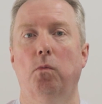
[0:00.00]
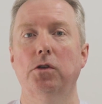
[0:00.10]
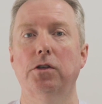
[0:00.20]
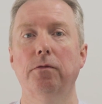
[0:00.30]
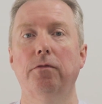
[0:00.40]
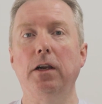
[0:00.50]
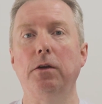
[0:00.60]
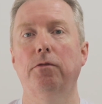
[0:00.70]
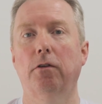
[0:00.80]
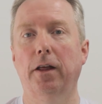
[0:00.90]
What's the
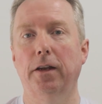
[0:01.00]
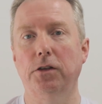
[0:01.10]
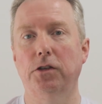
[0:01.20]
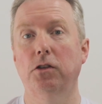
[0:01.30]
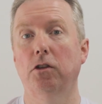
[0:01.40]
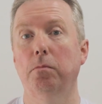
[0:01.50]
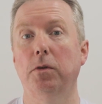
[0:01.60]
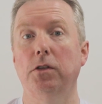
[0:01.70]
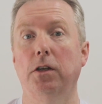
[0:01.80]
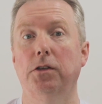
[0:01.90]
value for that asset to the
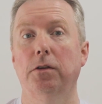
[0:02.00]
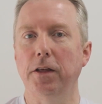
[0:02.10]
business?